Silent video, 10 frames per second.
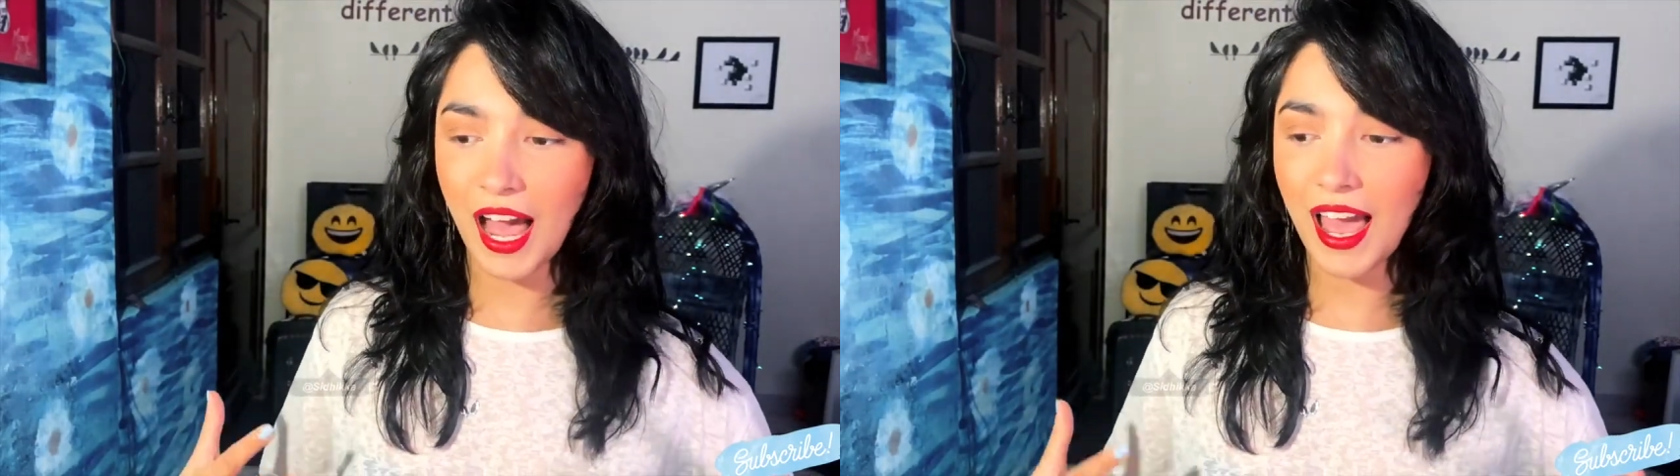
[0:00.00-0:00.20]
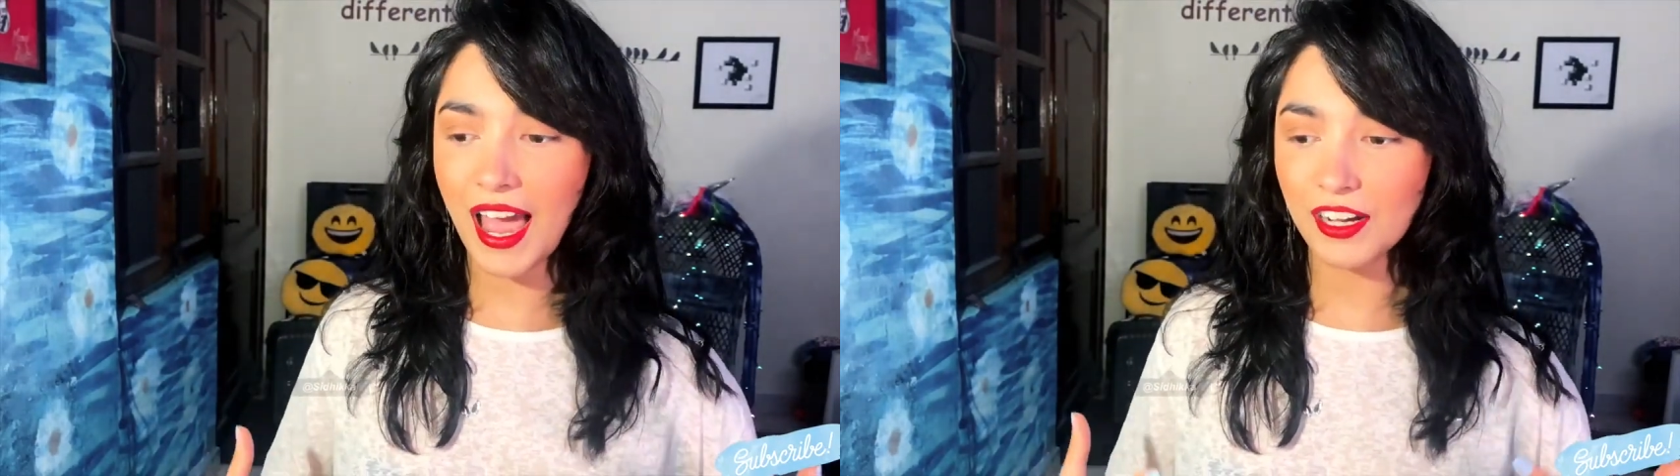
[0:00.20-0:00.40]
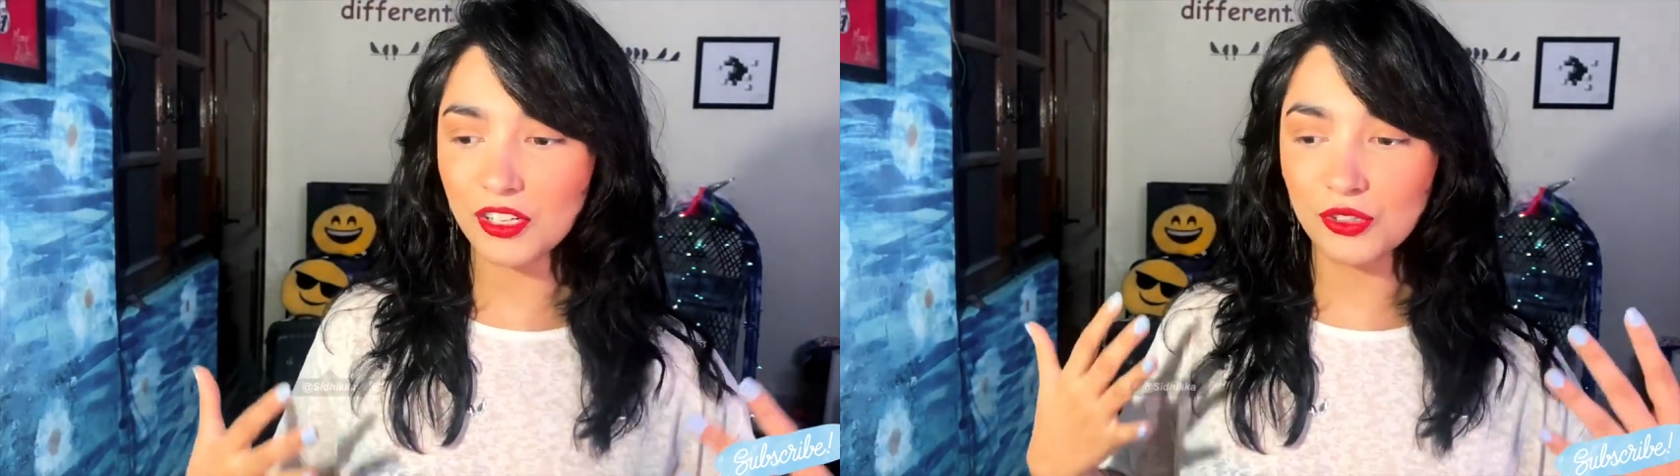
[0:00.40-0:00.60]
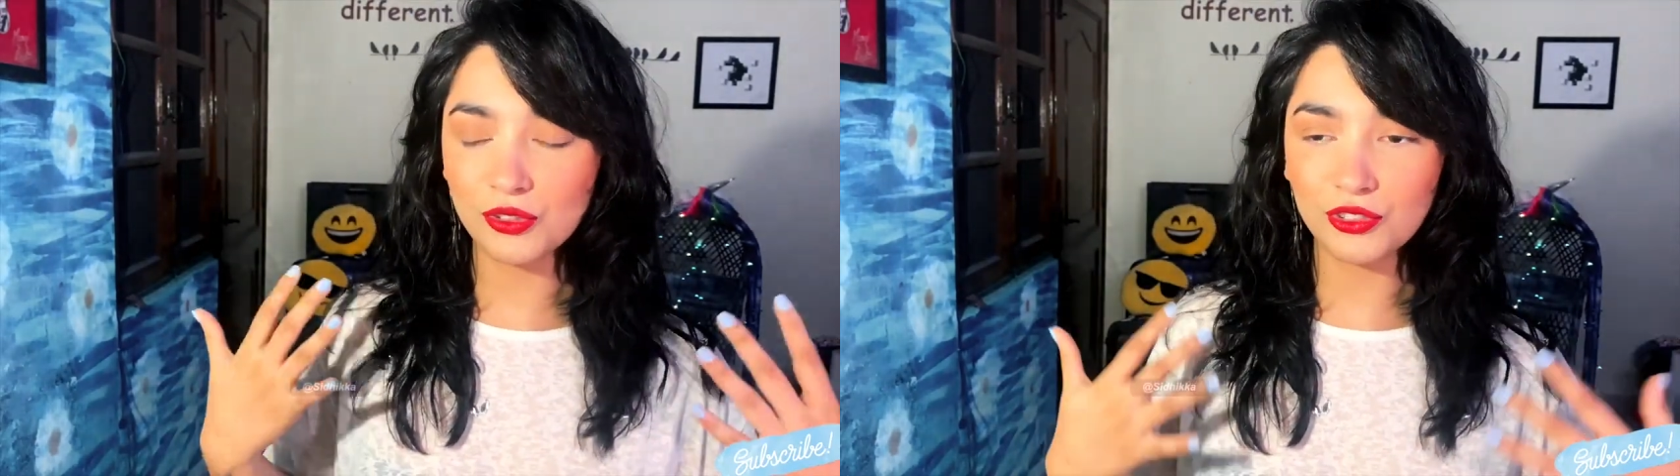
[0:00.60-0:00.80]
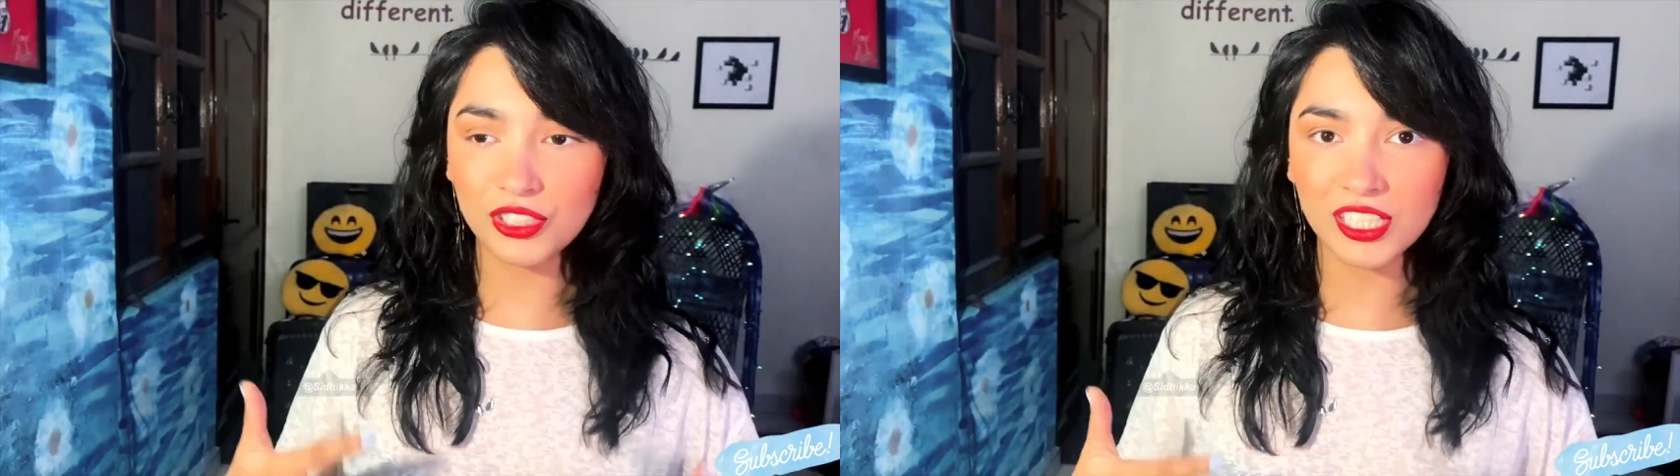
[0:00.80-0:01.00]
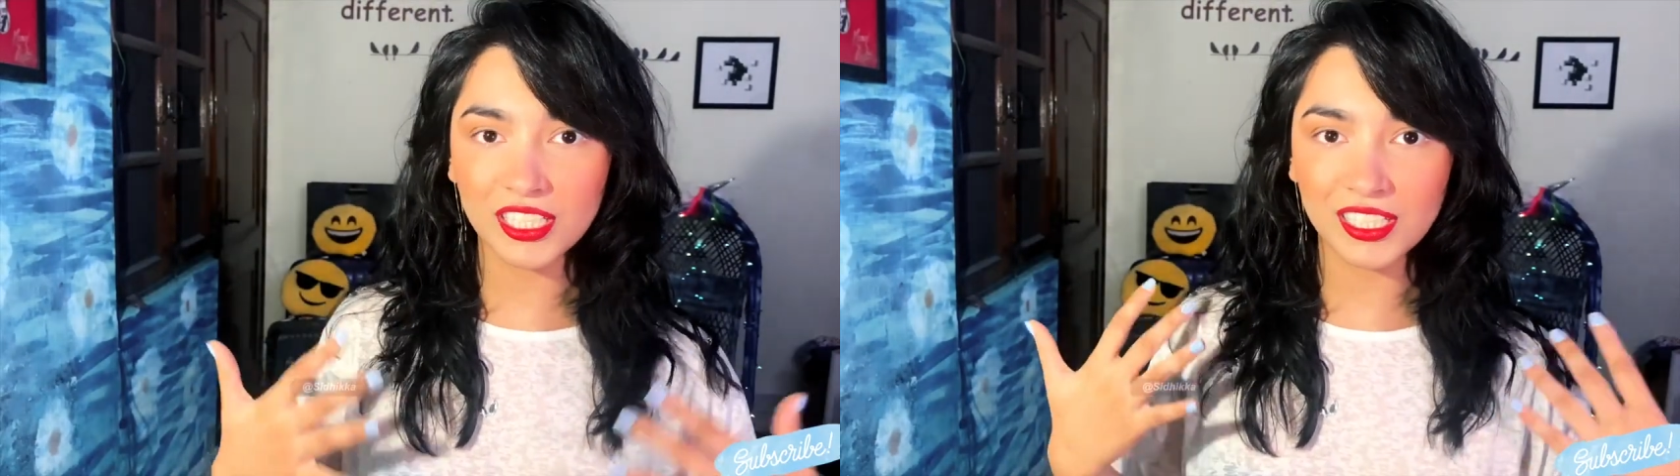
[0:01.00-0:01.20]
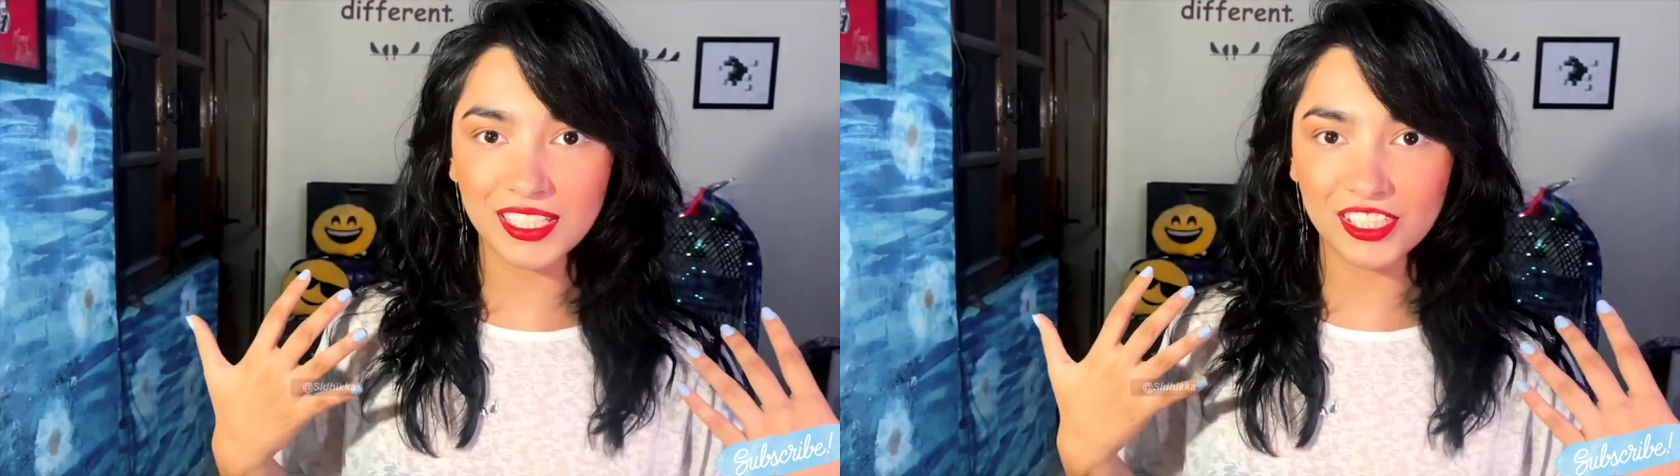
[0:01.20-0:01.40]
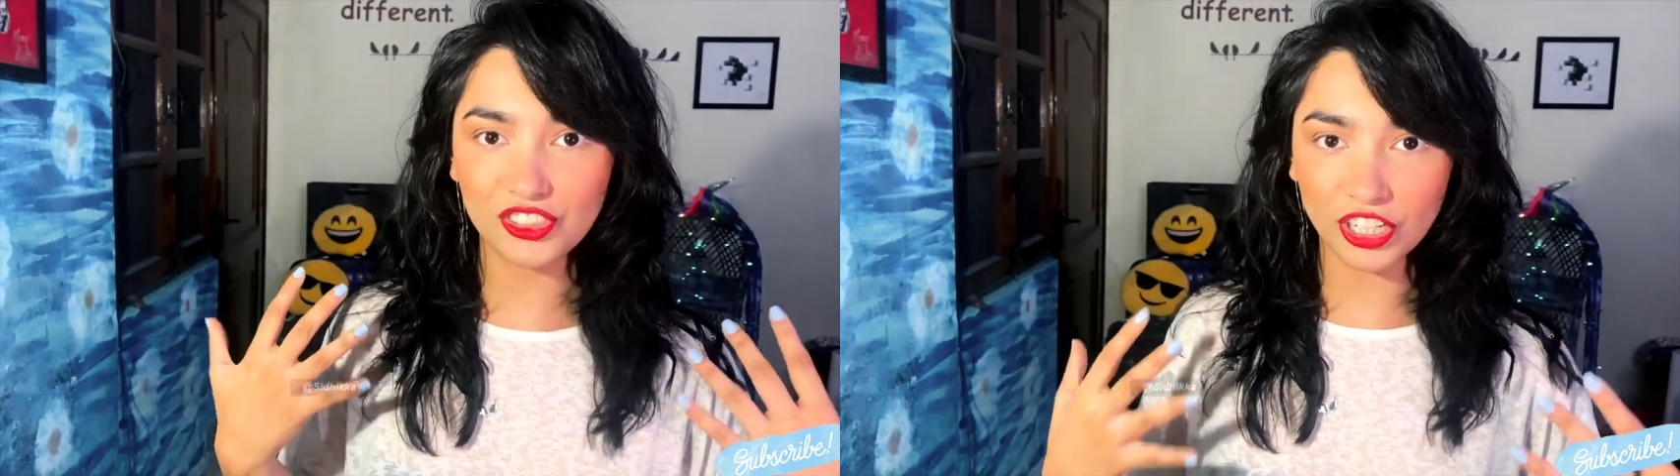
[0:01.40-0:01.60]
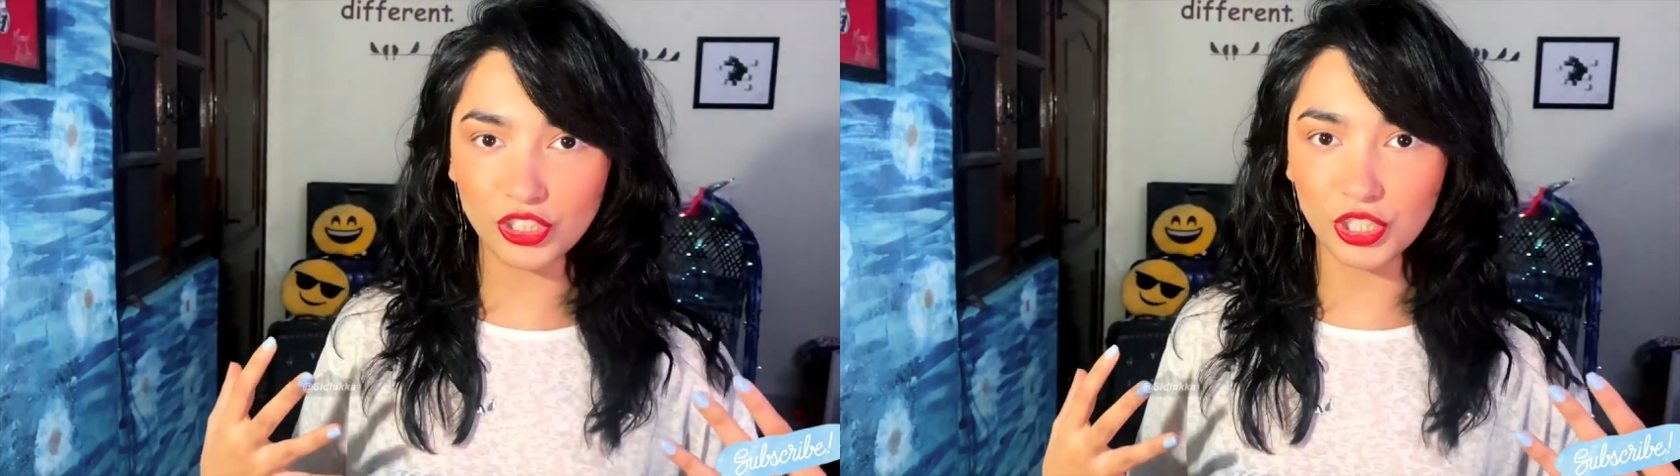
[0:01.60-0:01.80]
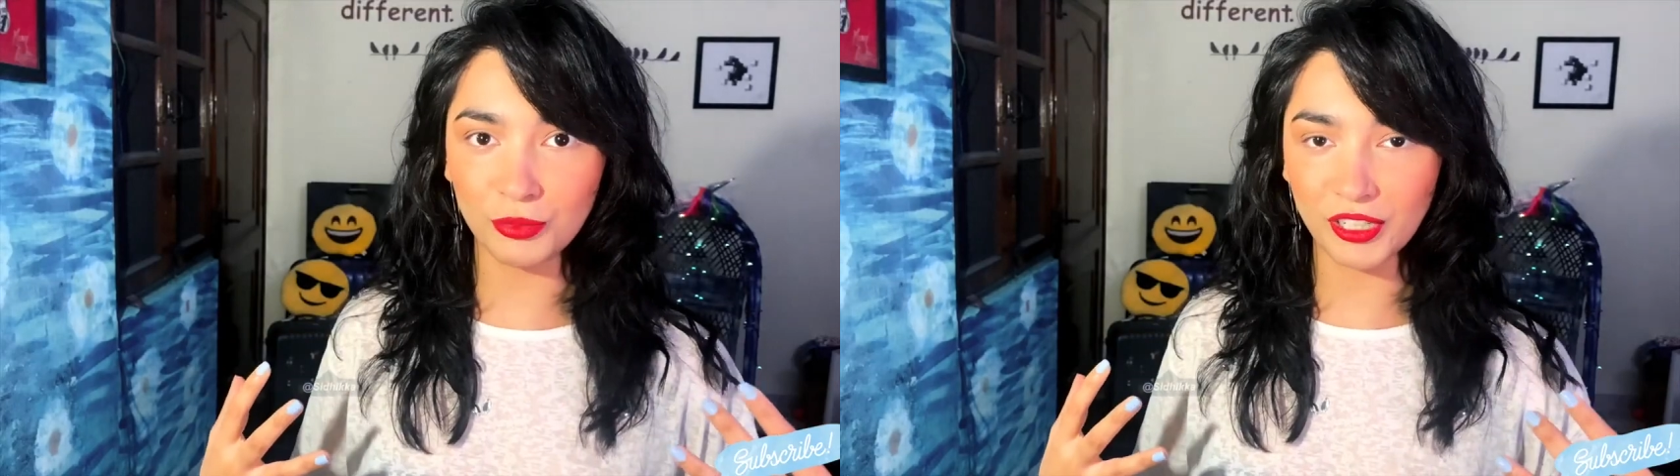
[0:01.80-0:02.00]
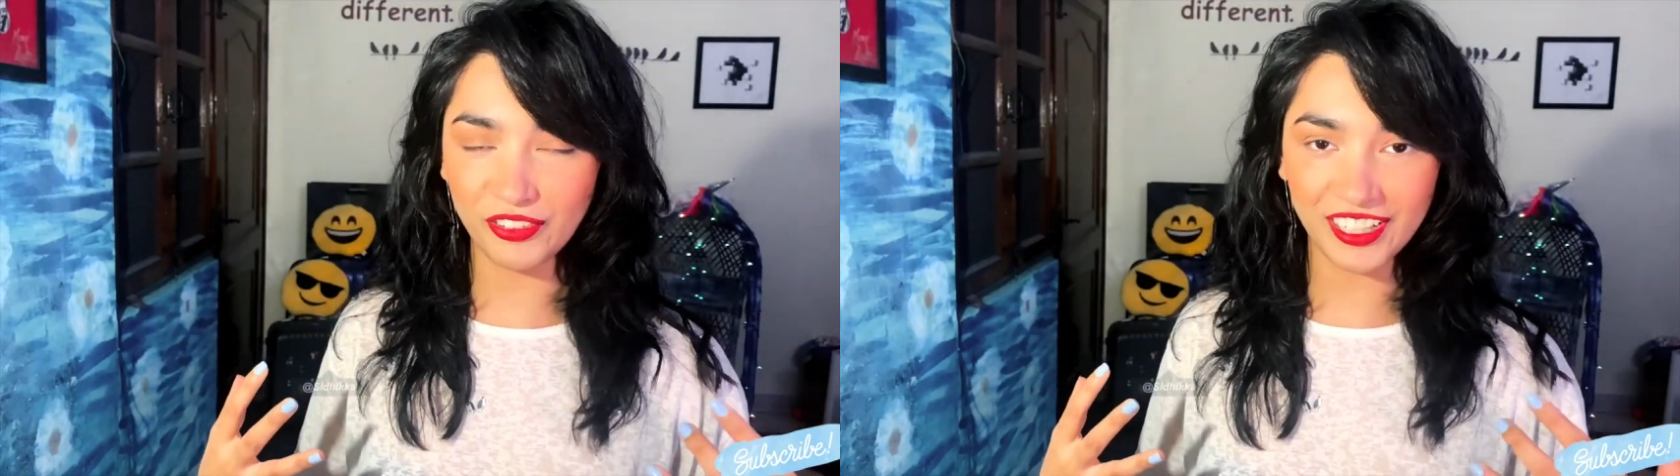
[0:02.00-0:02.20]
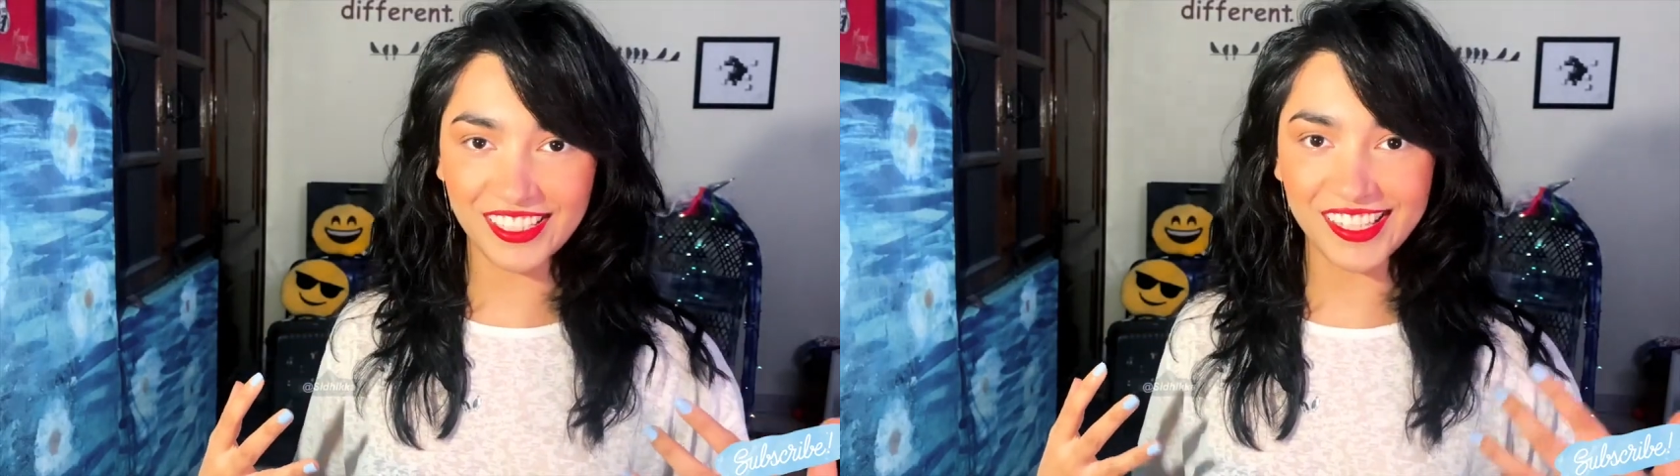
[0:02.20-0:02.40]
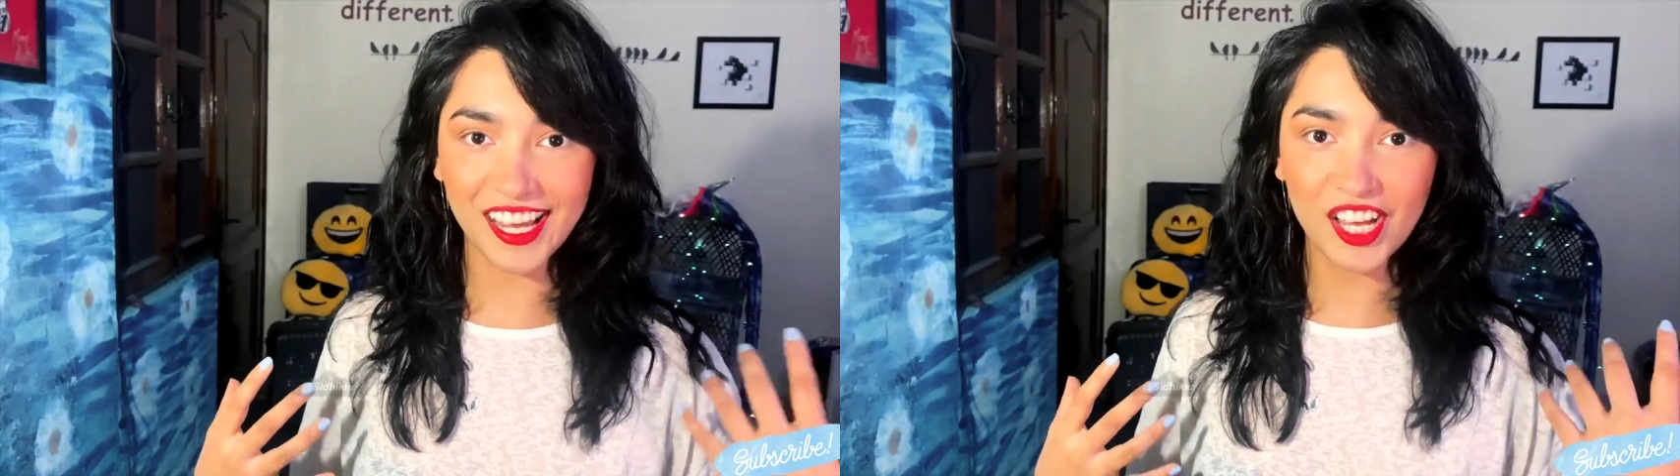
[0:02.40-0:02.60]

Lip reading: I had to restructure my face,